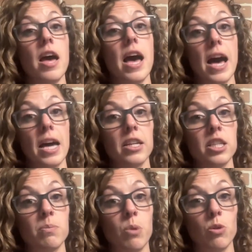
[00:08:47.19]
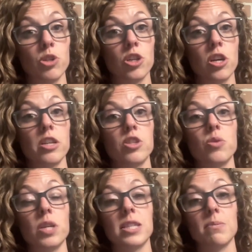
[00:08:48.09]
had exposure to
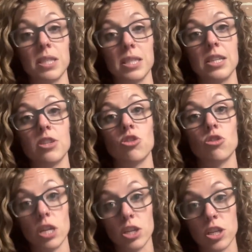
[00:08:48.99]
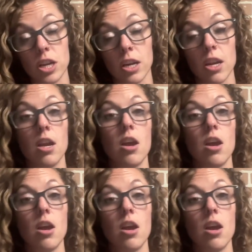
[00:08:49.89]
explicit instruction